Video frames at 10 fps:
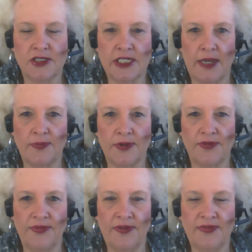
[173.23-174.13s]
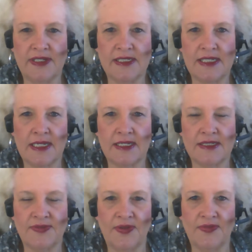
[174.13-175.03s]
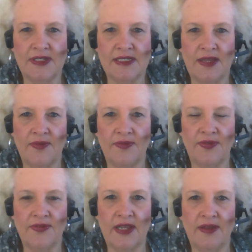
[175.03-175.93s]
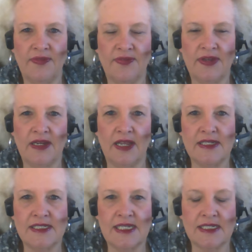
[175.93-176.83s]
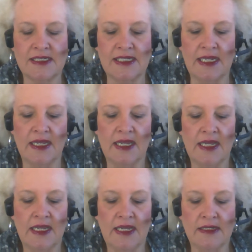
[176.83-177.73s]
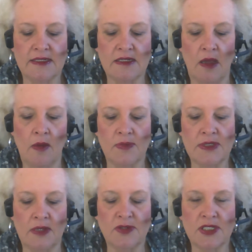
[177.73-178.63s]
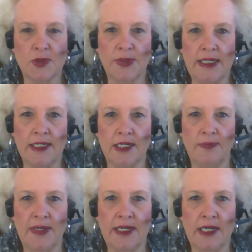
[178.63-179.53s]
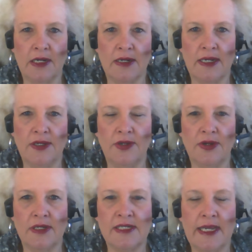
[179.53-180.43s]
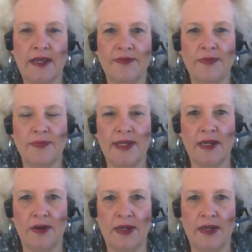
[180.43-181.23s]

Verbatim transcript: chapter 56, 57, 58, 59, 60 in Psalms. I'll just read a little bit here and then you can take it from there